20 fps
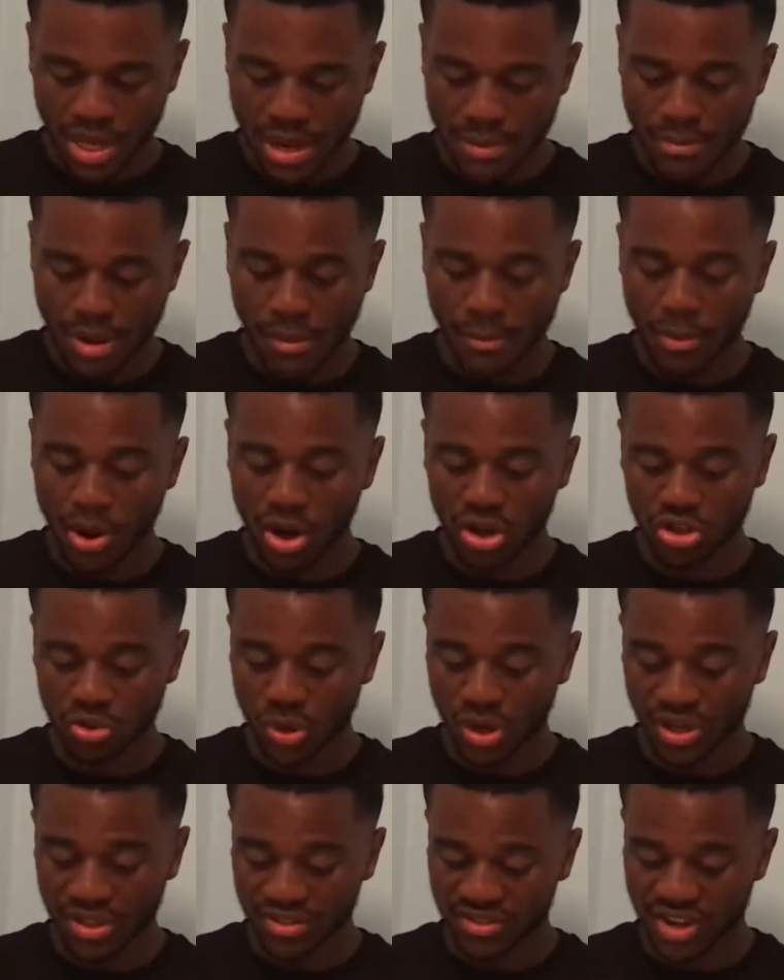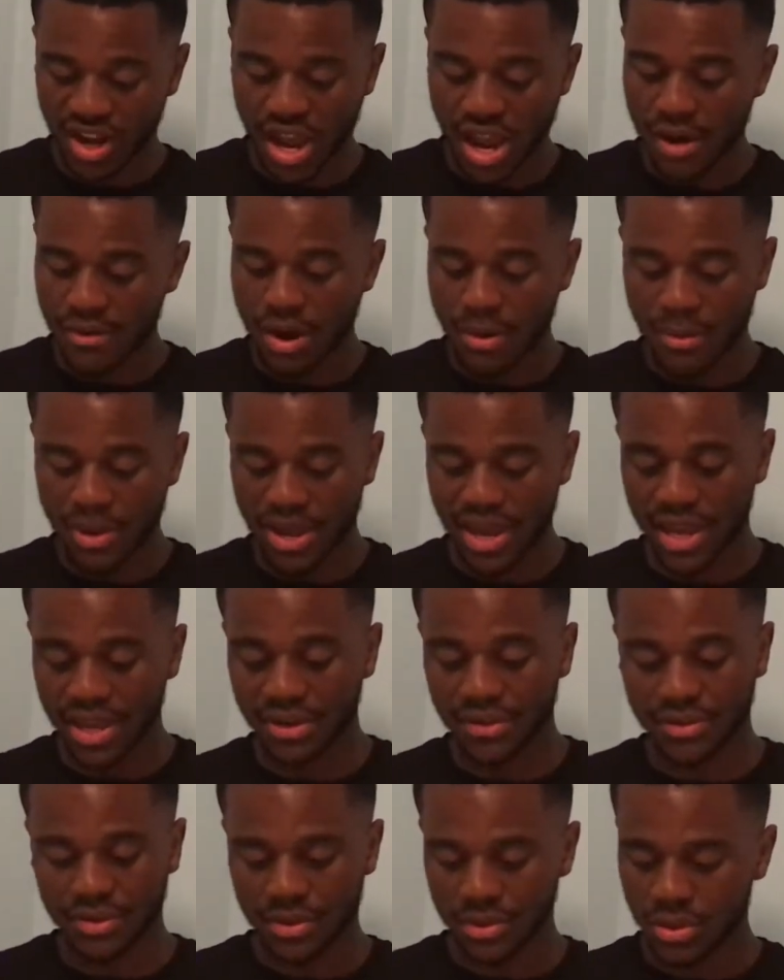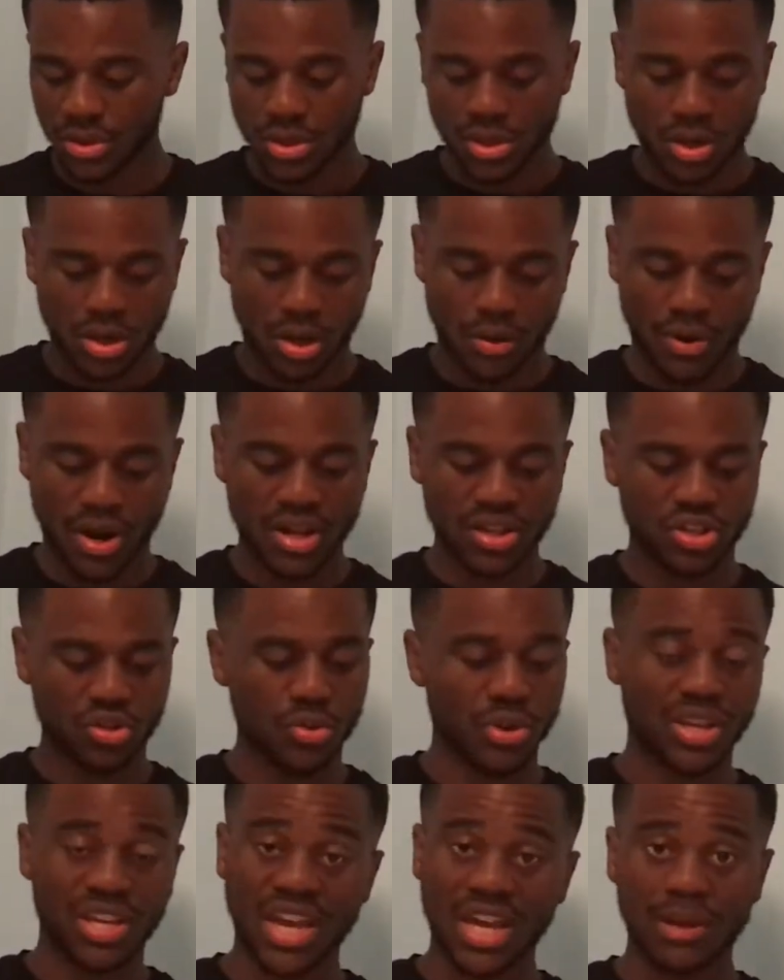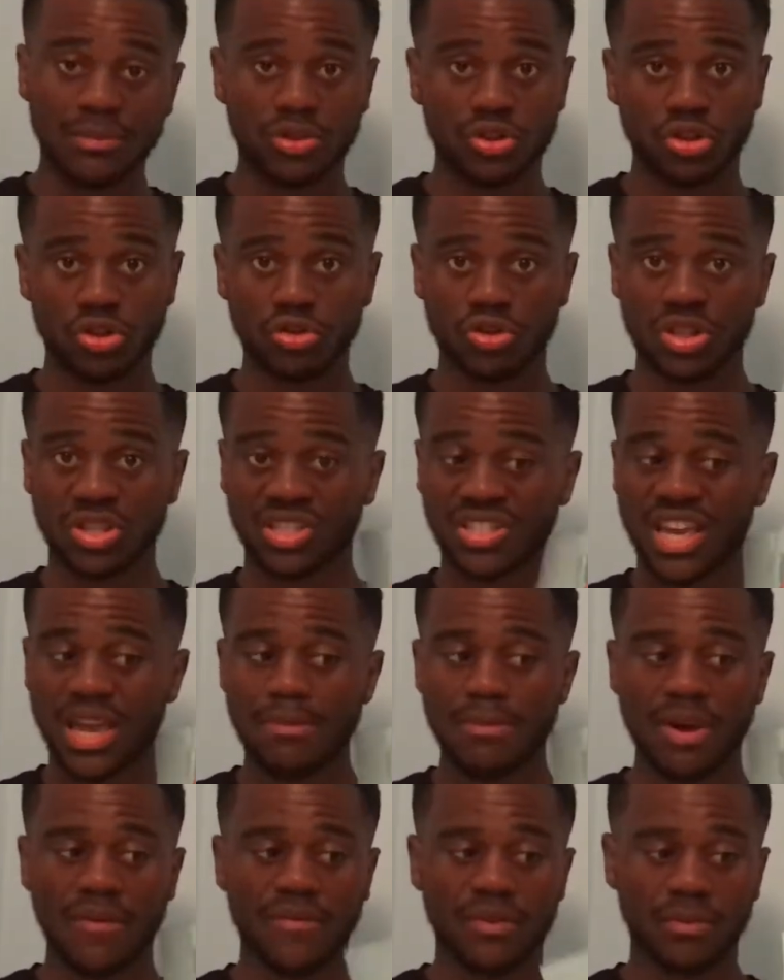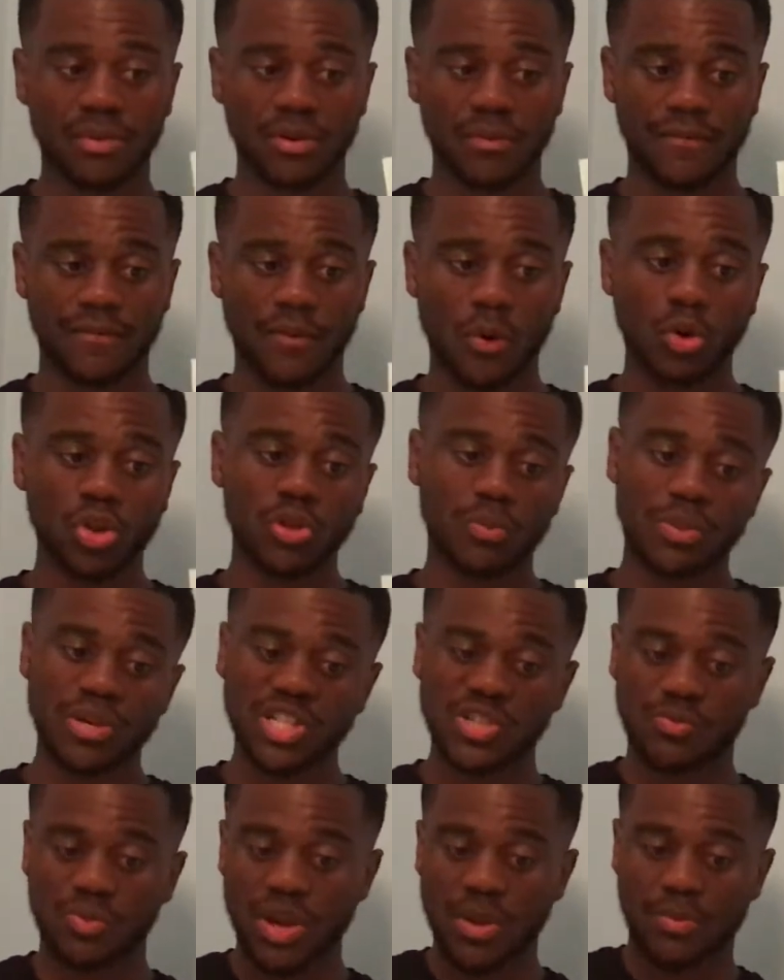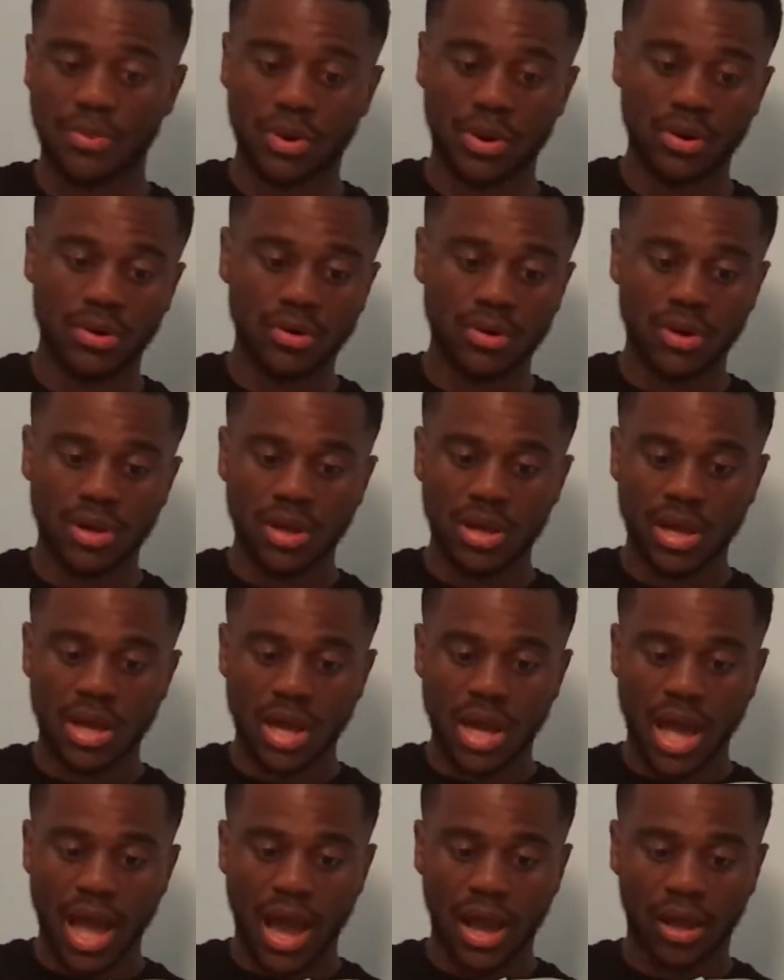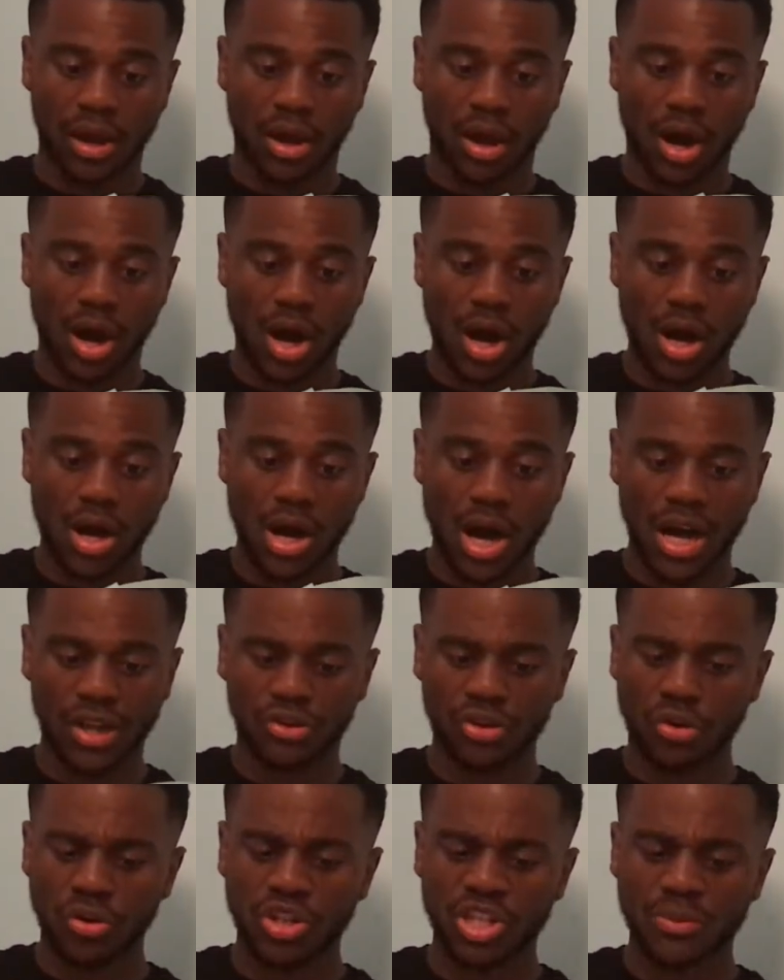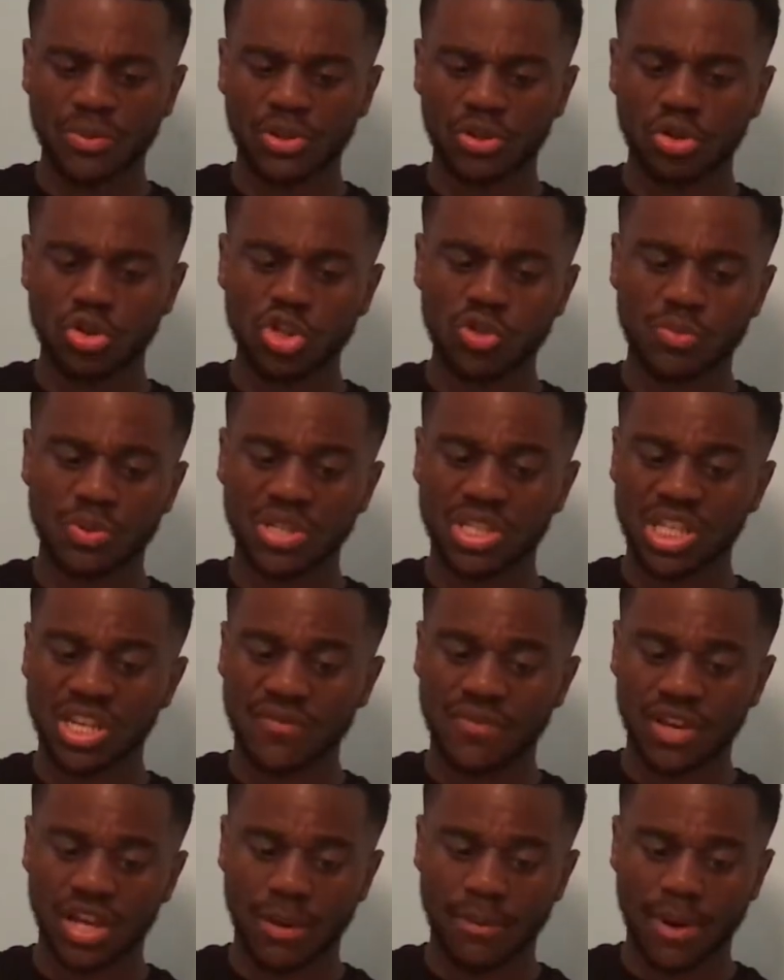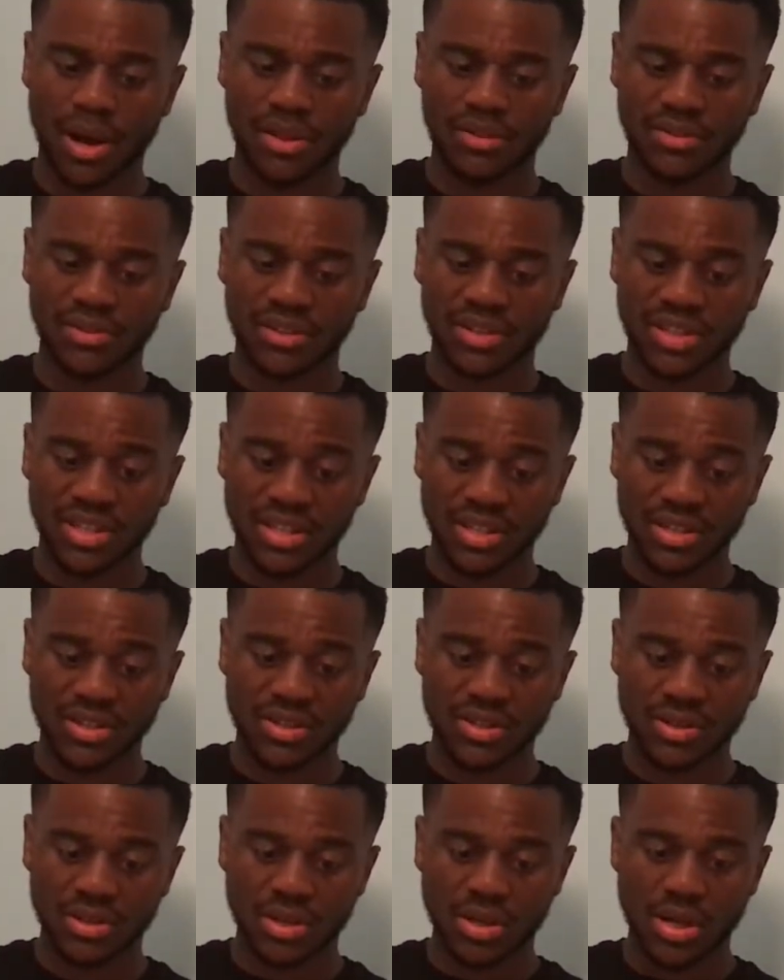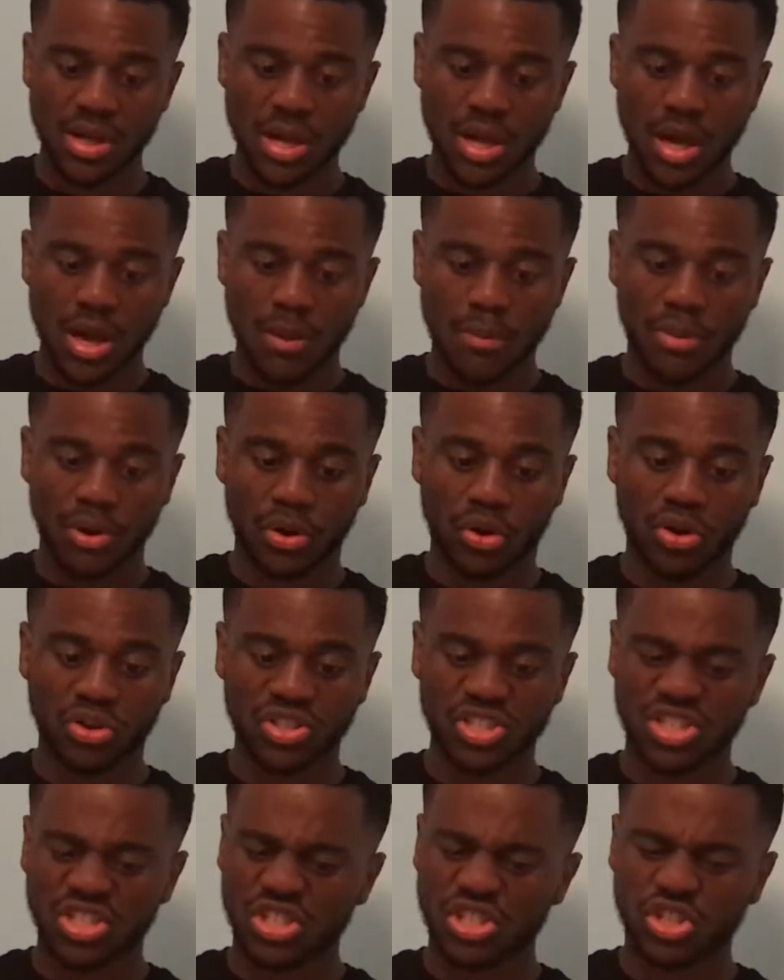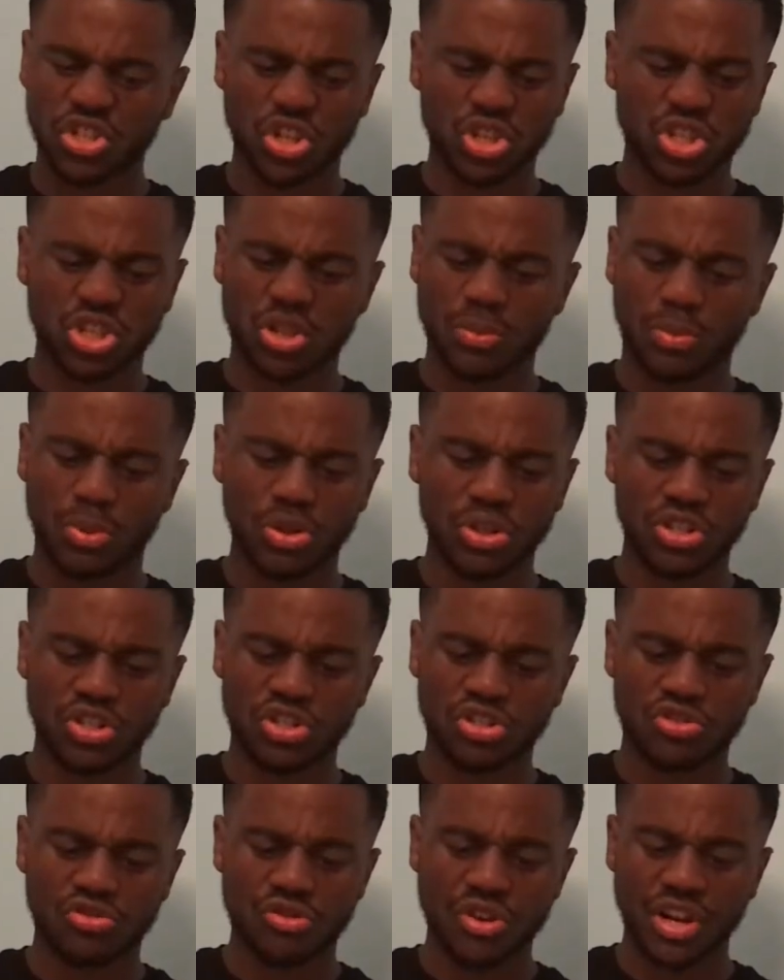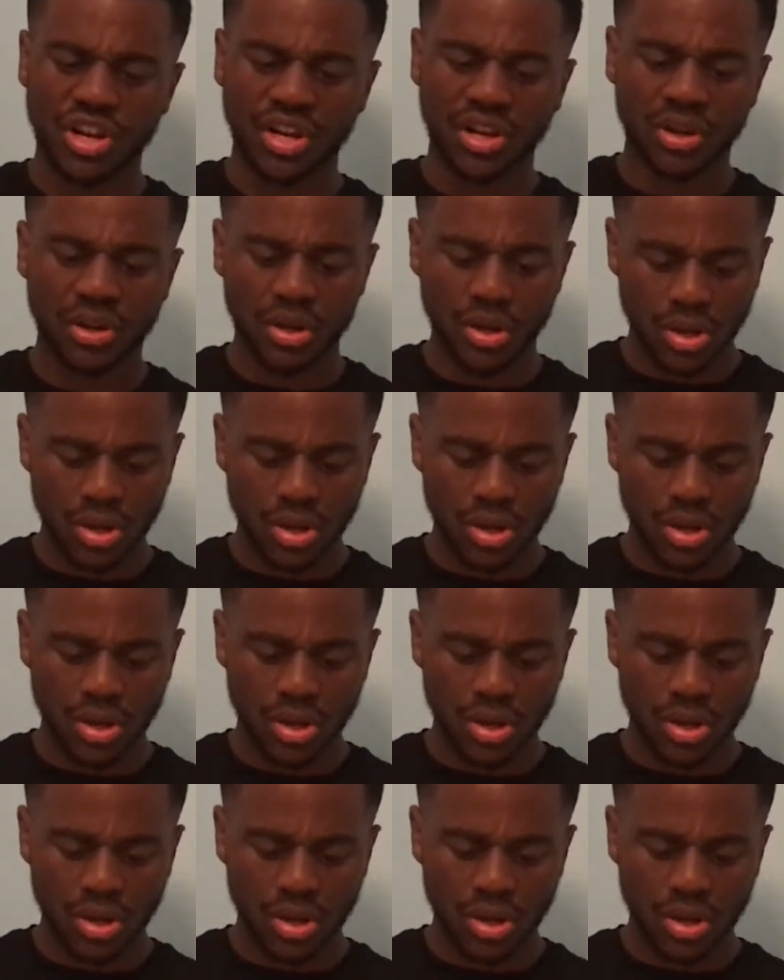my mask so I can tie it around my head. Right, so again, I'm just going to use the same method. I'm going to fold the piece of paper and cut. I don't need to be too specific about this because it's just to put the string